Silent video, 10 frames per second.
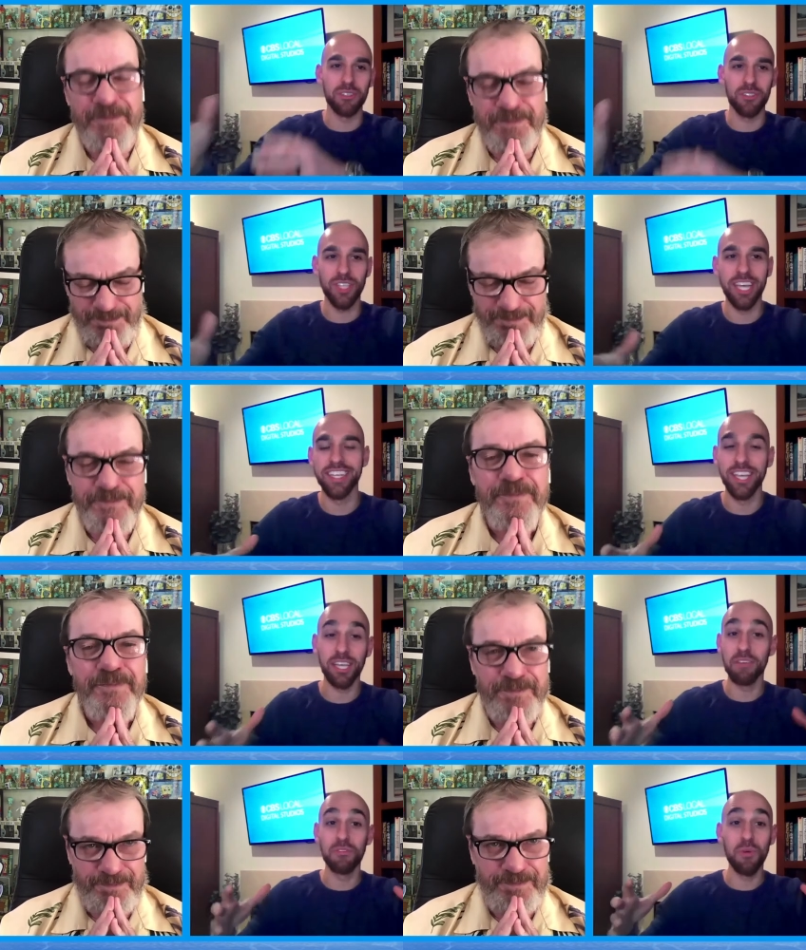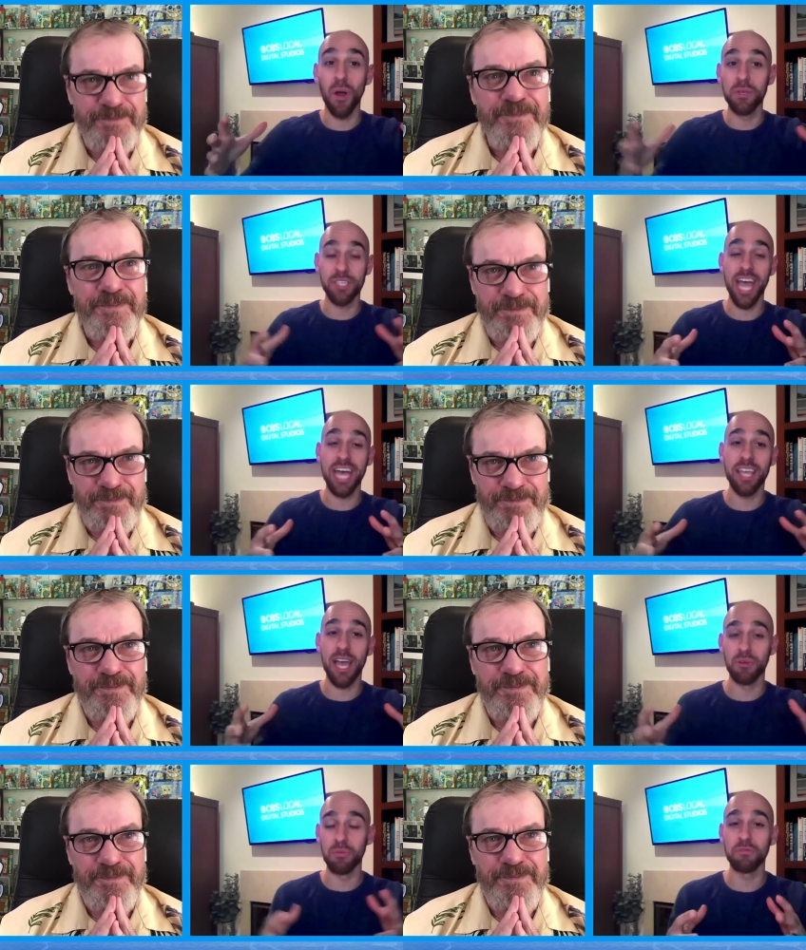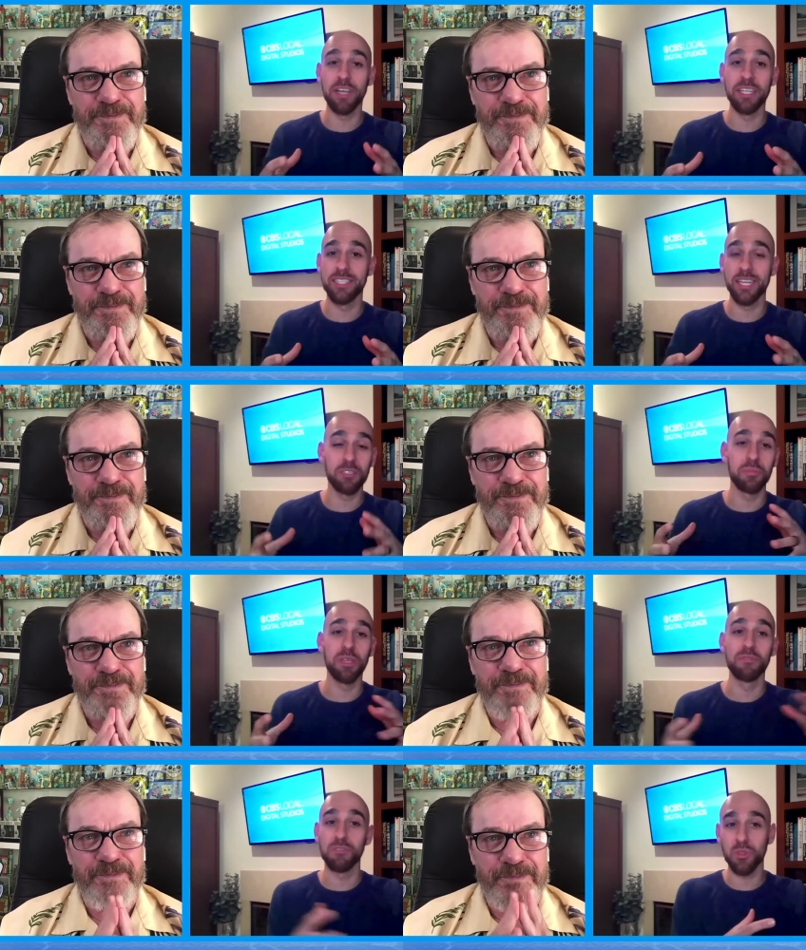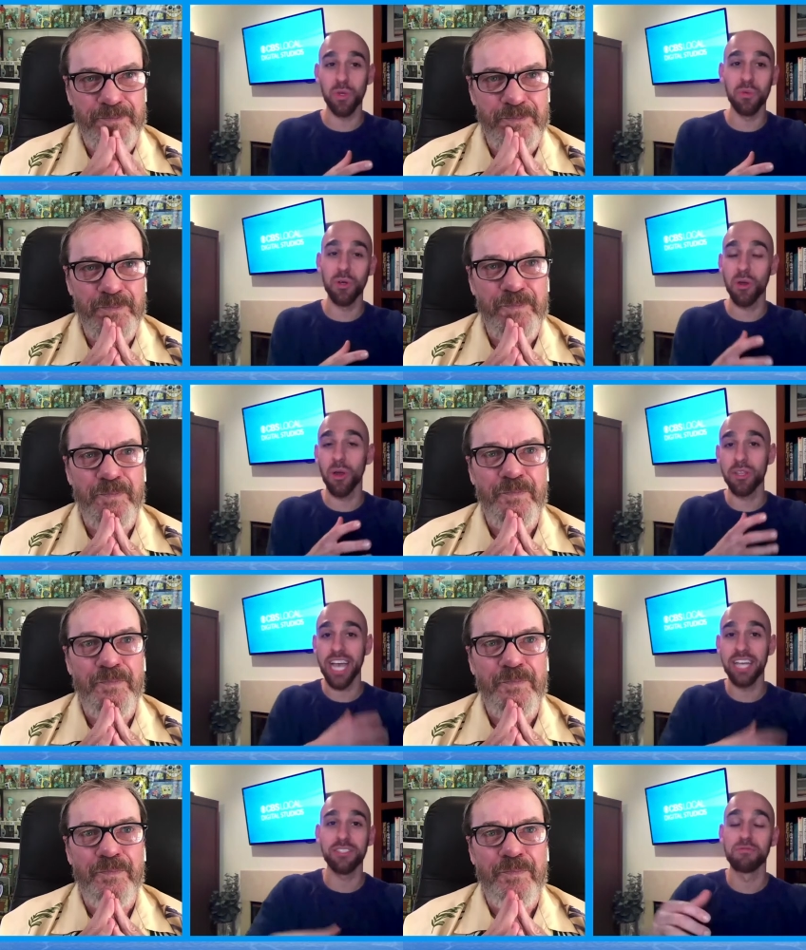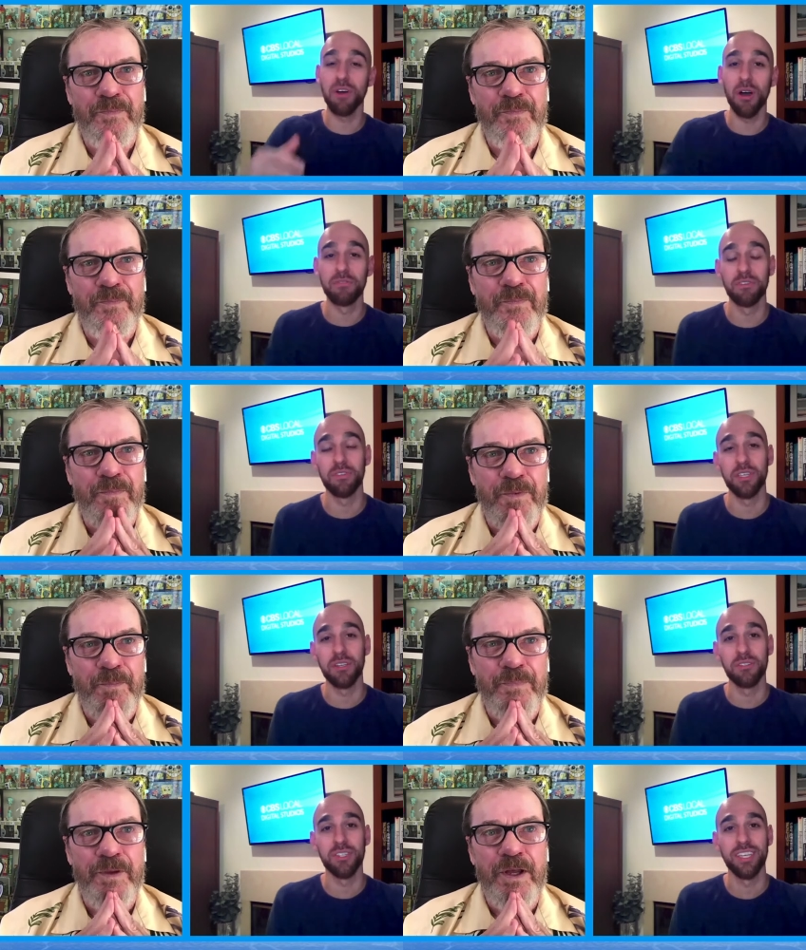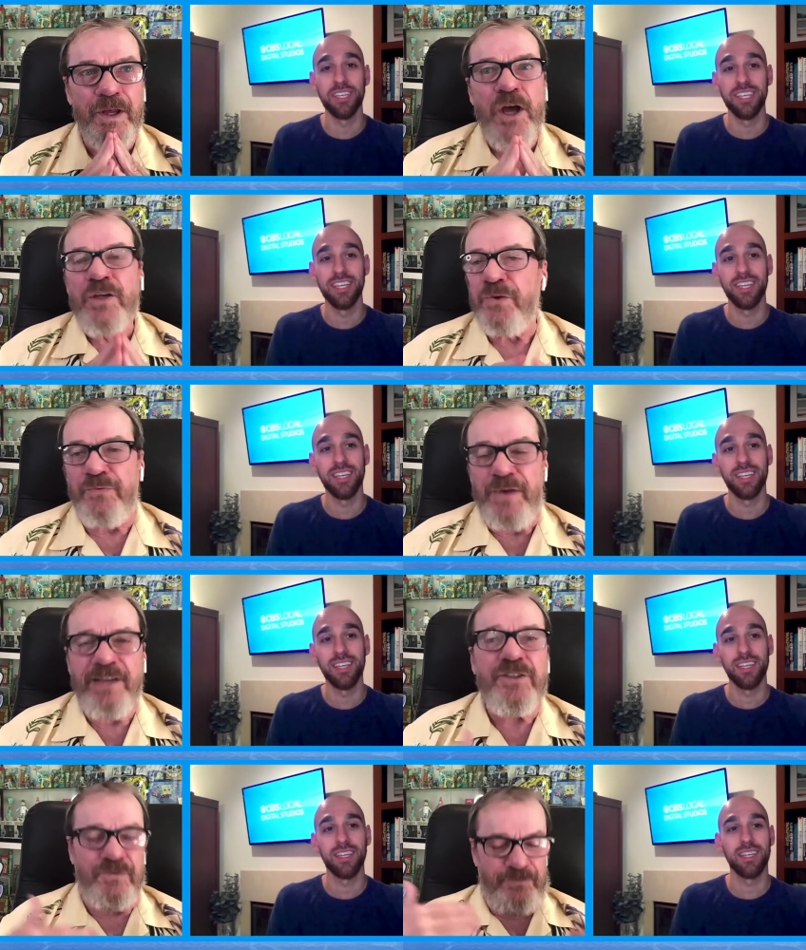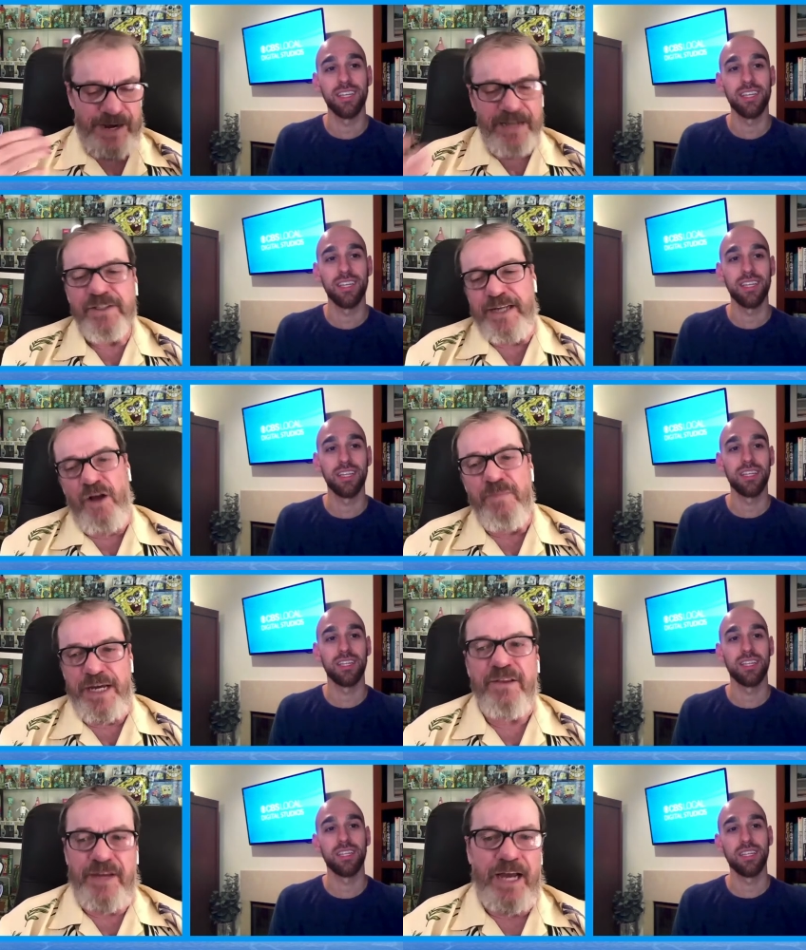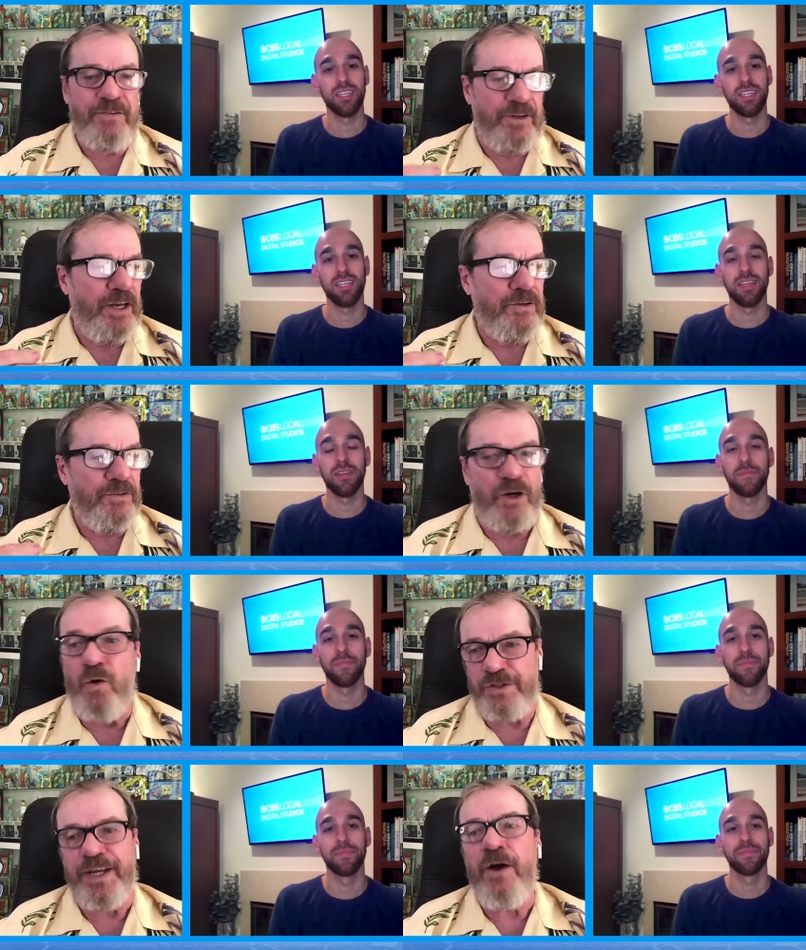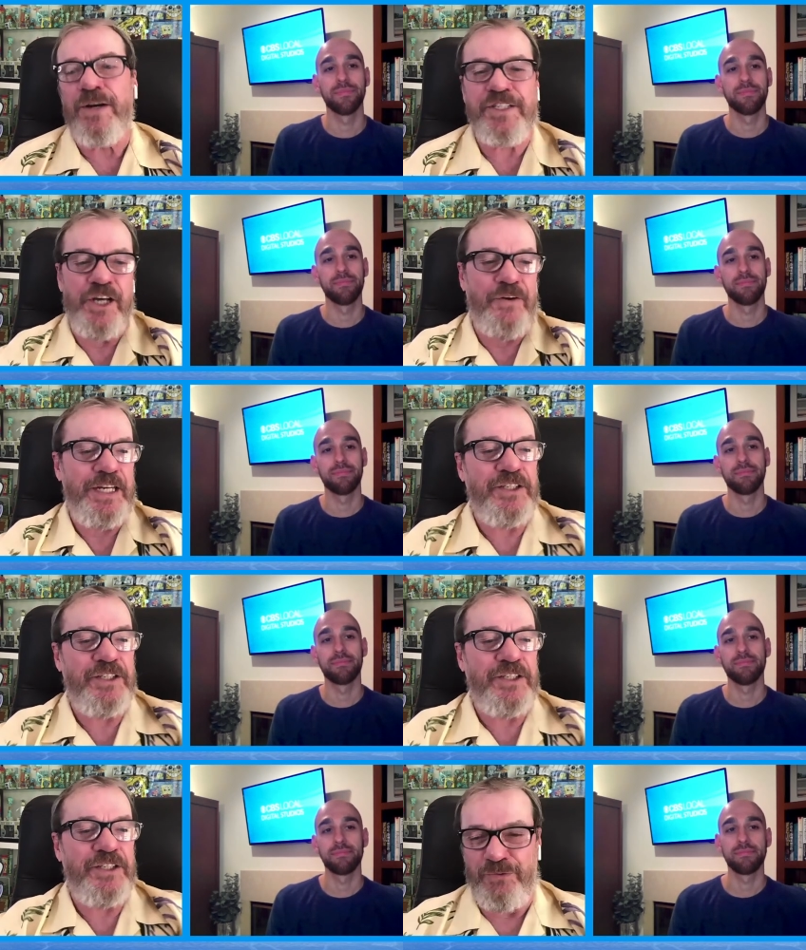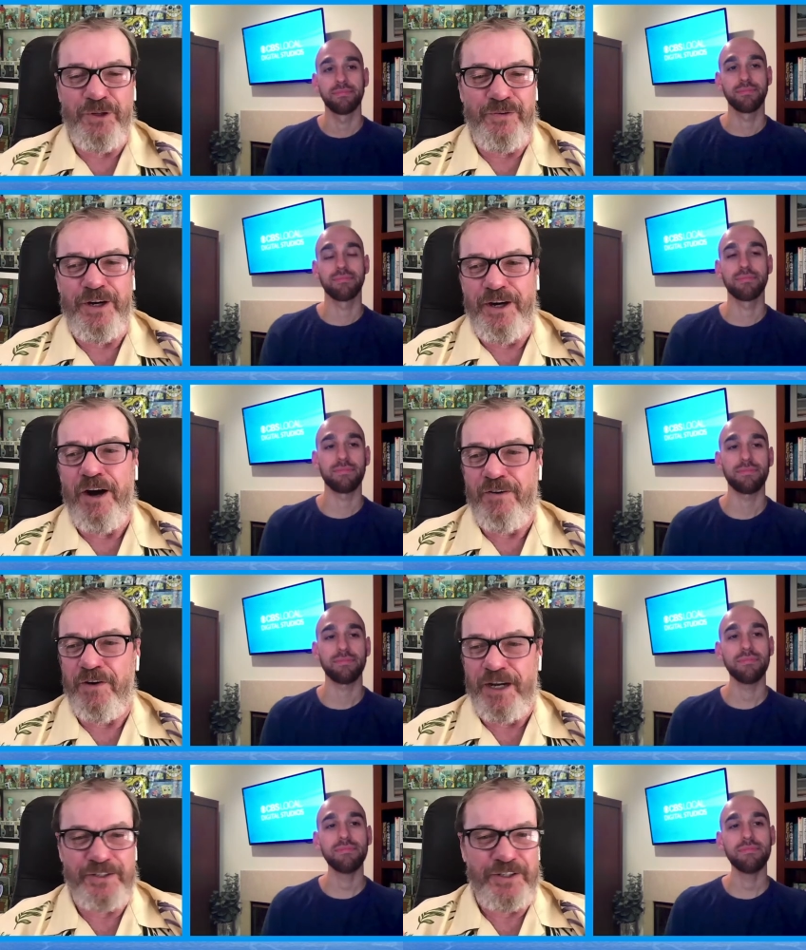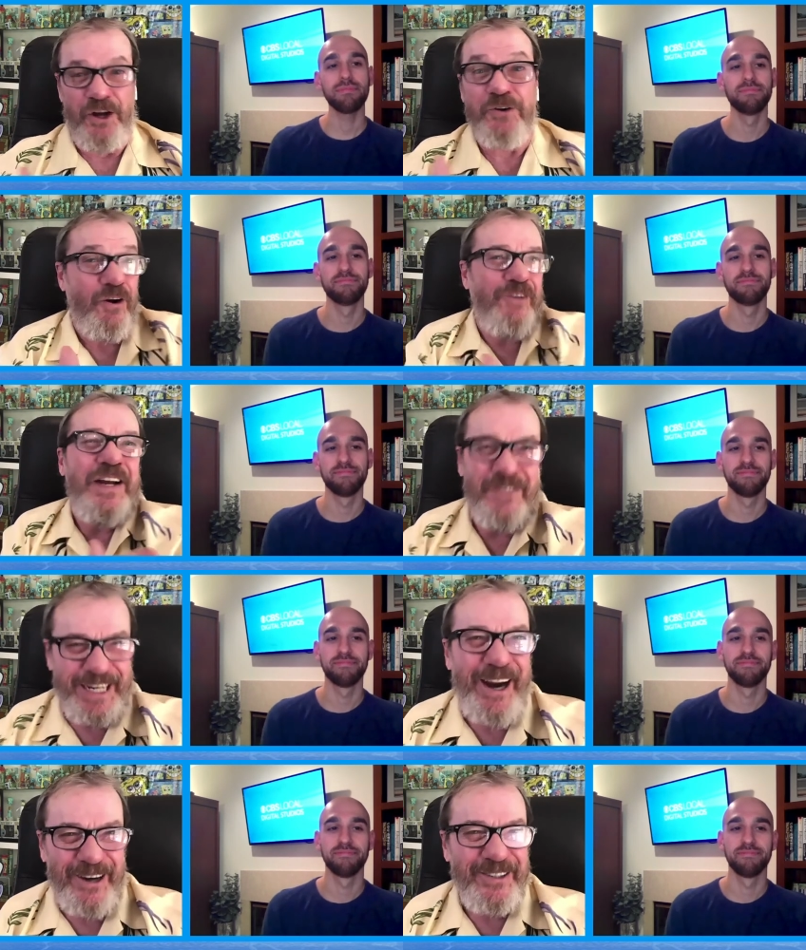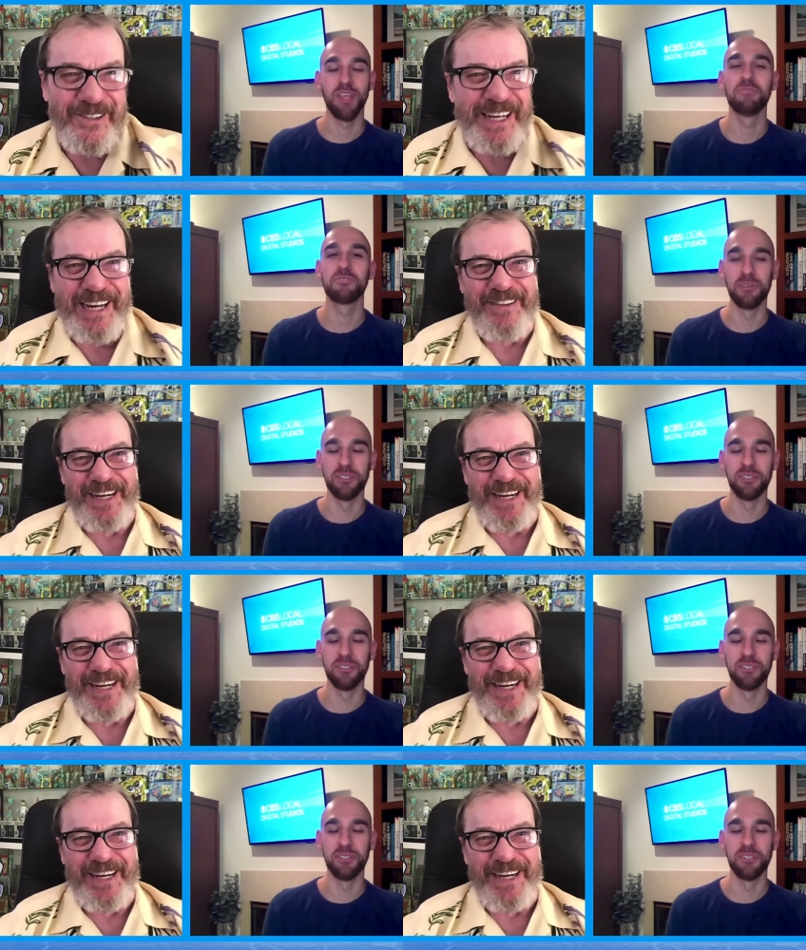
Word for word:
Speaker 1: they go to Sandy. Like, have you always had that group of fans that has been for Squidward or has it evolved over the years?
Speaker 2: So fans fans tell me that, that of course they always tell each individual uh, of us, you know, you're our favorite character. Of like